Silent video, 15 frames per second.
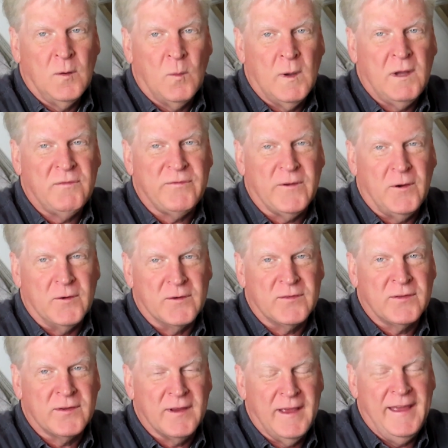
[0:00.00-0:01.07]
Well,
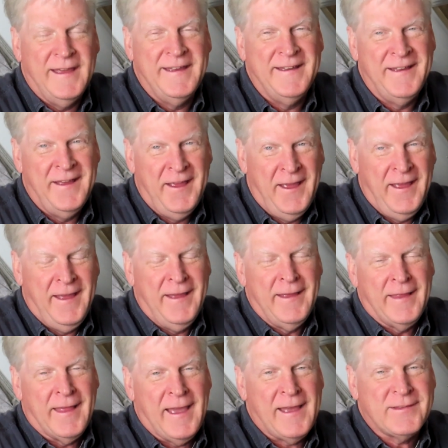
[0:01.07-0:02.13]
folks,
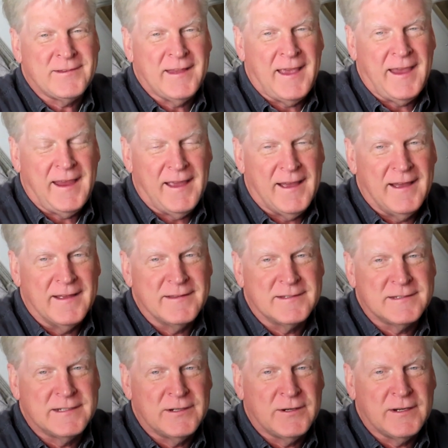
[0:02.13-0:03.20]
that's a
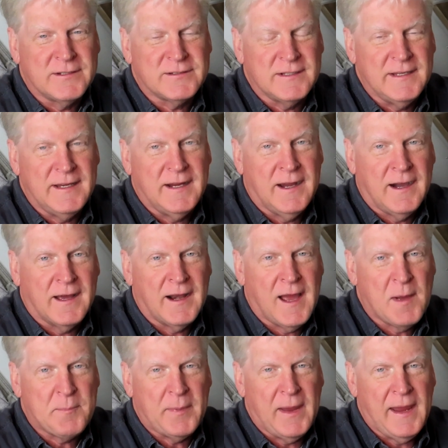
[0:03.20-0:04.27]
seriously cut
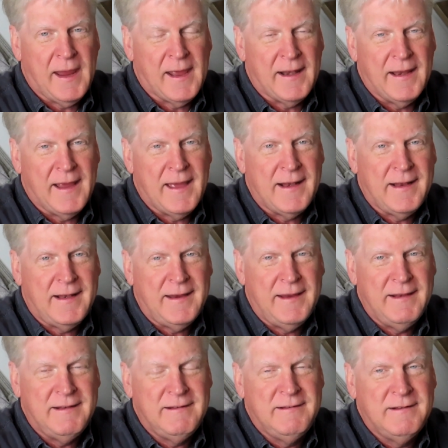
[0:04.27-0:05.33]
up and
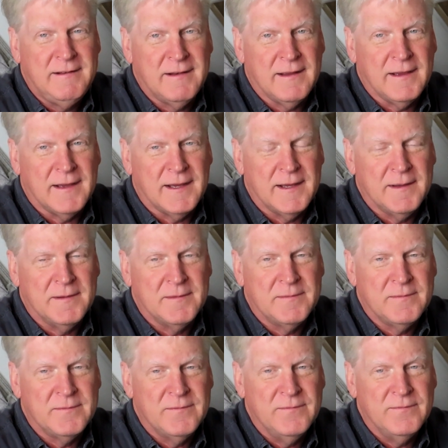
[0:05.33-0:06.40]
edited
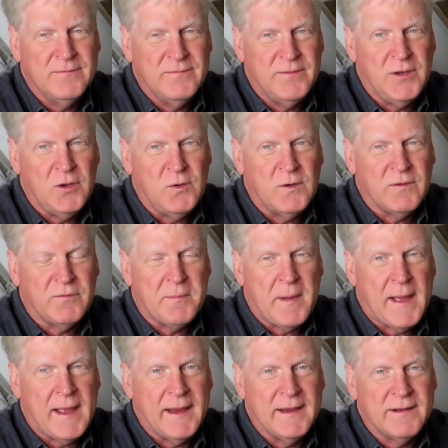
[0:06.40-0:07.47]
view of
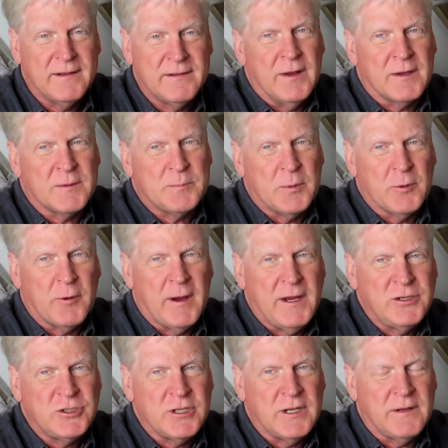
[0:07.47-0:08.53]
my
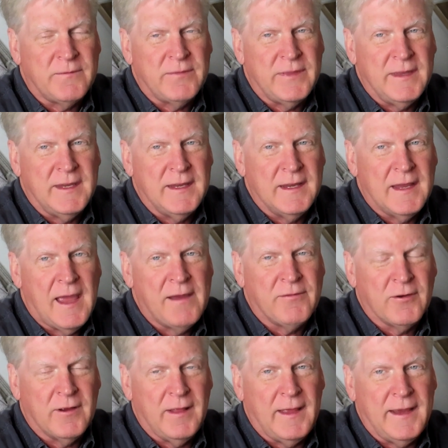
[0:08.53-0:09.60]
exploration of the
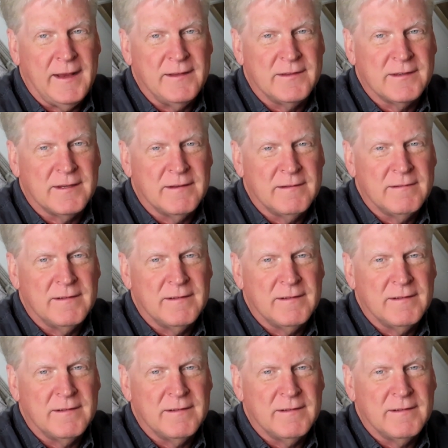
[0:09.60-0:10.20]
Everglades